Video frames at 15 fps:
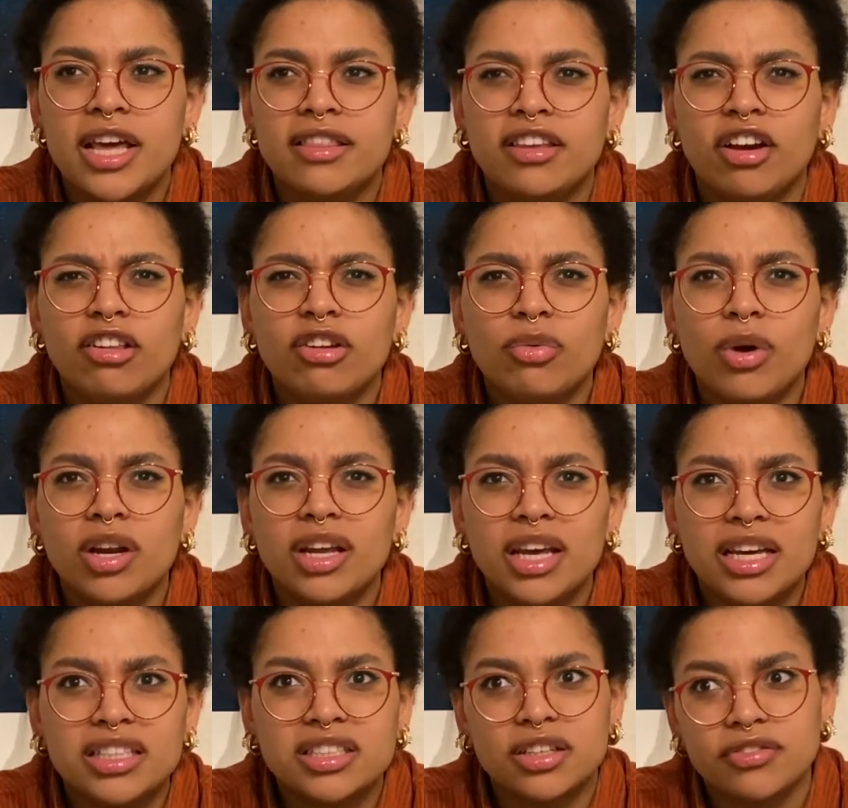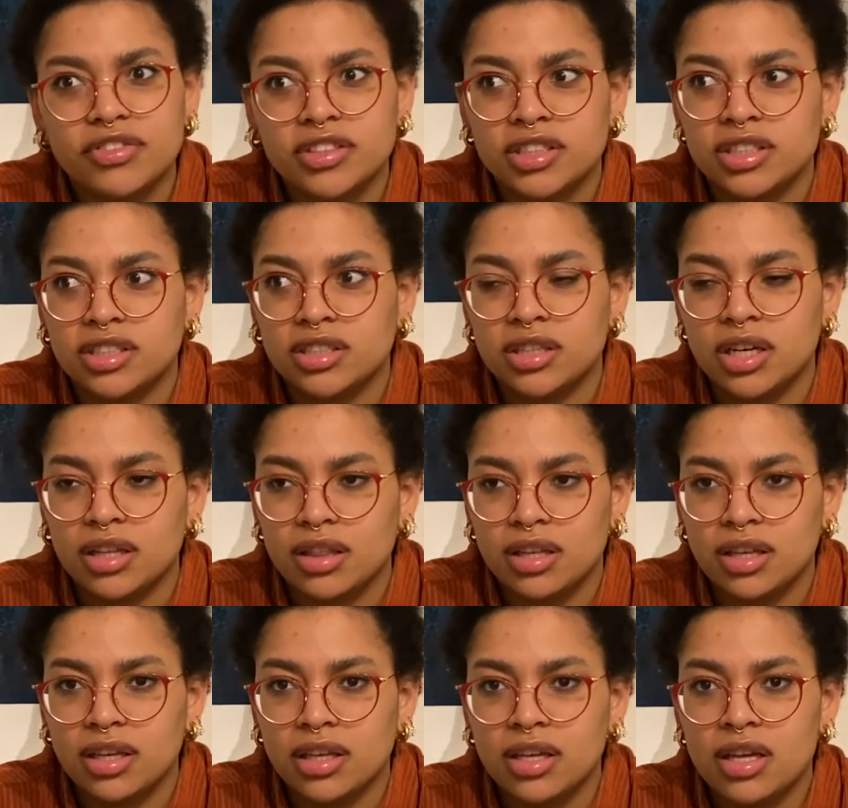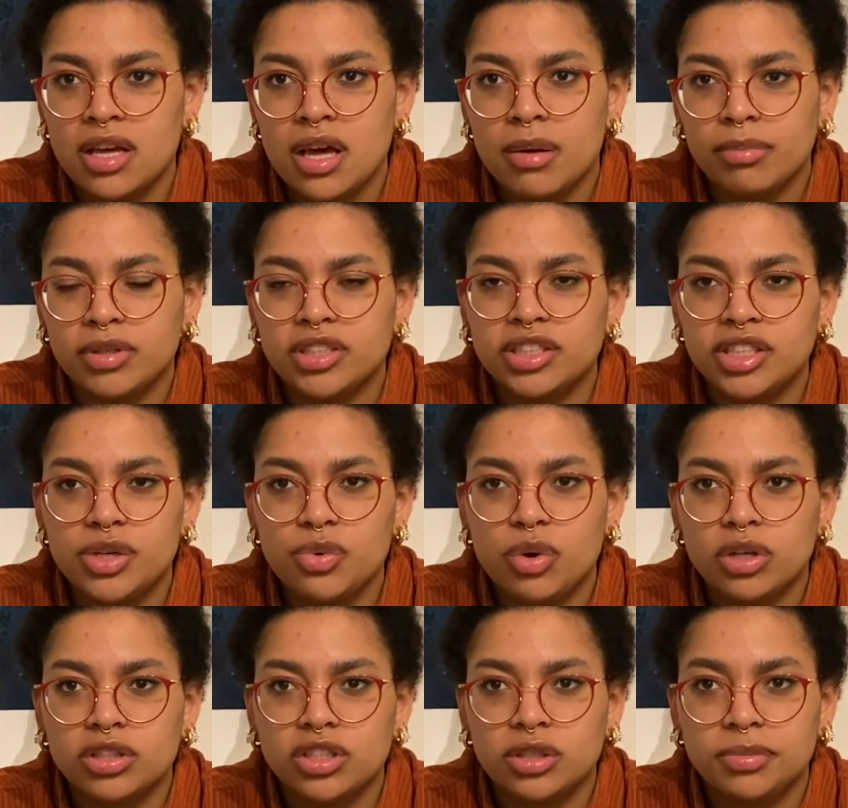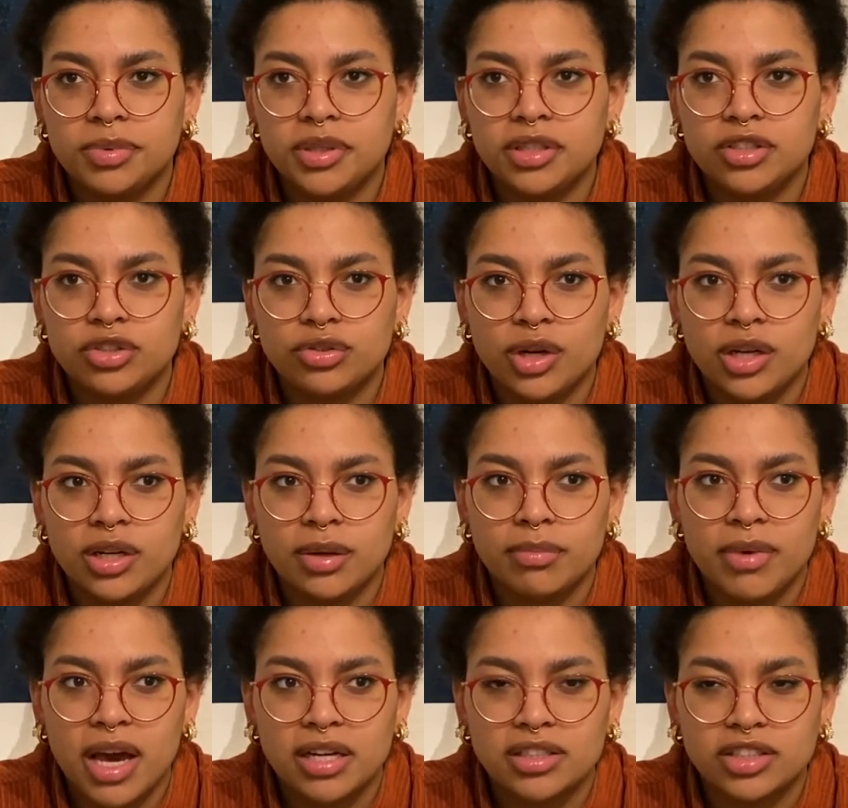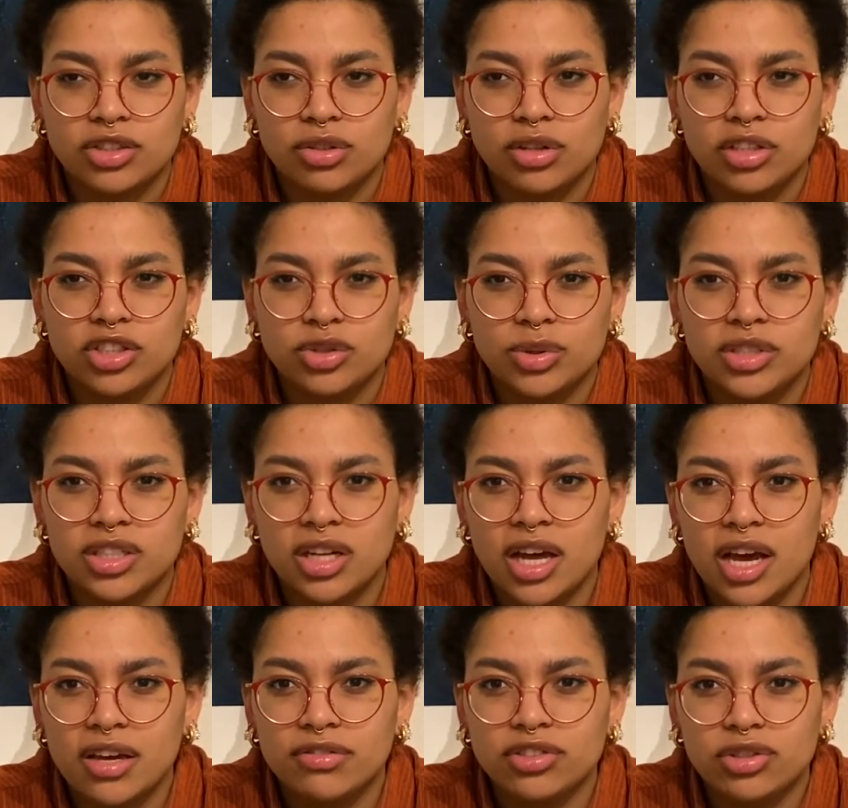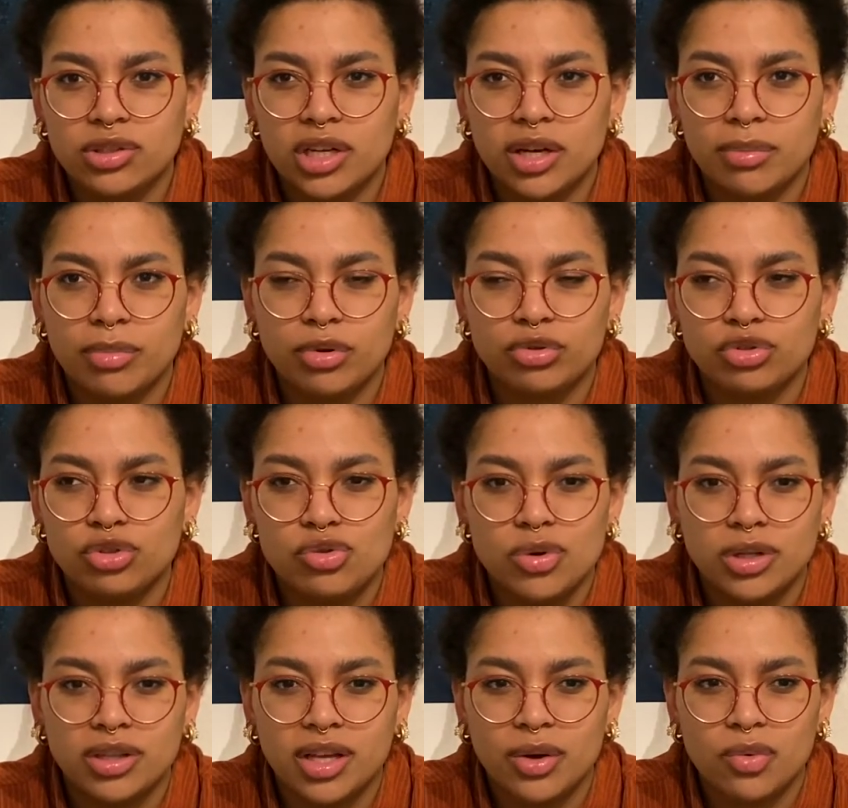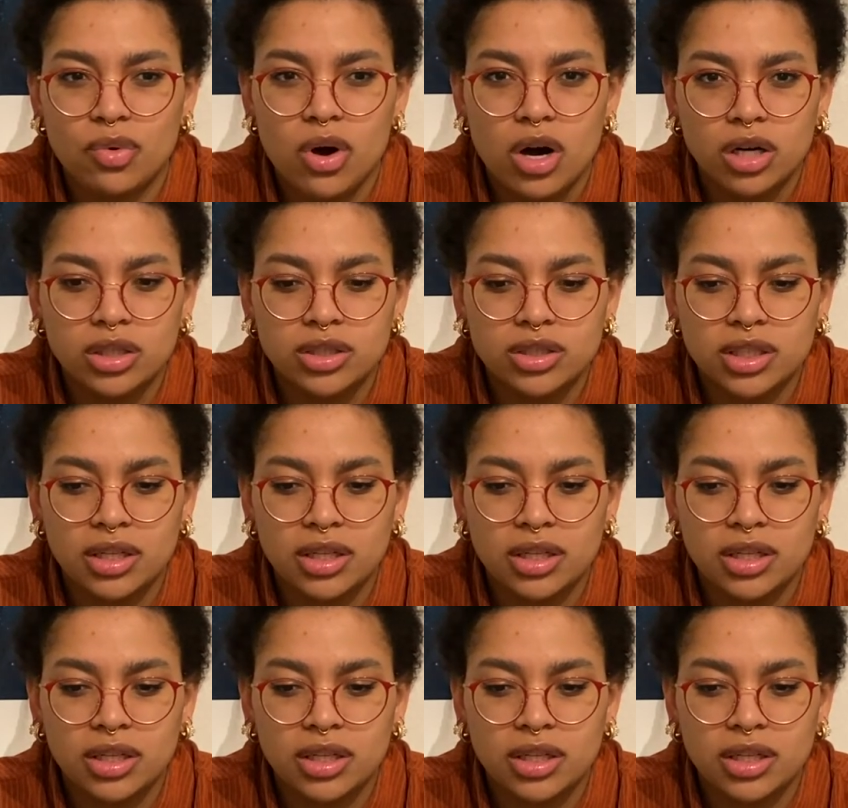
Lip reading: the other one is a physician, I think, but she wants to be trained in magic, so they switch life so they can both do what they want to